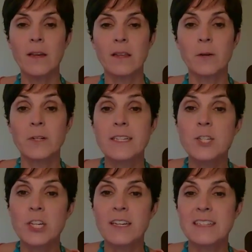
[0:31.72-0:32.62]
they we're
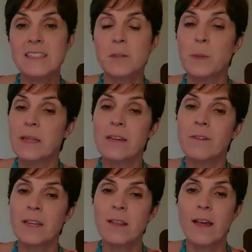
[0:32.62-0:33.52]
teaching kids to
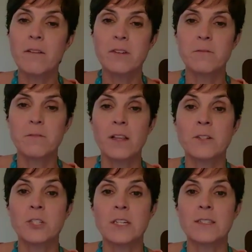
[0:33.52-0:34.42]
believe in, love, and
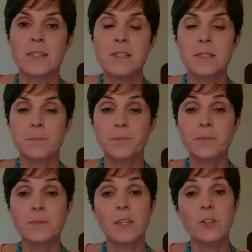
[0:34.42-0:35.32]
follow Jesus.
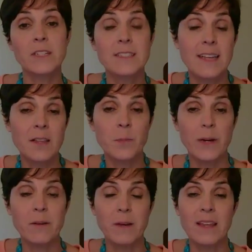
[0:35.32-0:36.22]
And you can
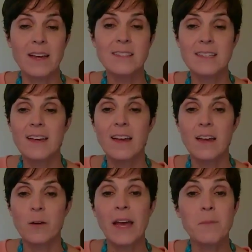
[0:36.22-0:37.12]
celebrate with us.
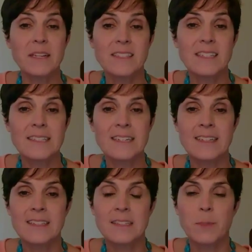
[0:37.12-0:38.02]
We had about six
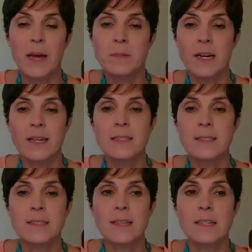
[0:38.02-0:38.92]
kids
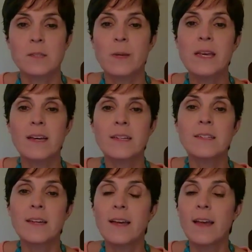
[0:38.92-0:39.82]
baptized this last
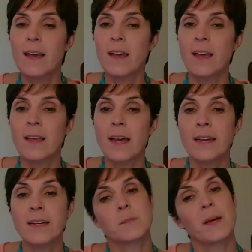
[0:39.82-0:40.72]
weekend, and
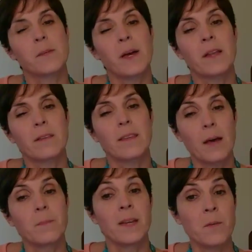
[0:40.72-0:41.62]
I expect about
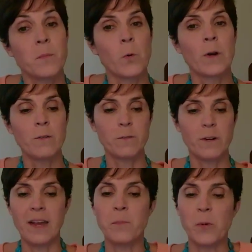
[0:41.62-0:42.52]
that many more
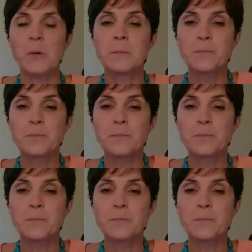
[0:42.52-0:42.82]
for April.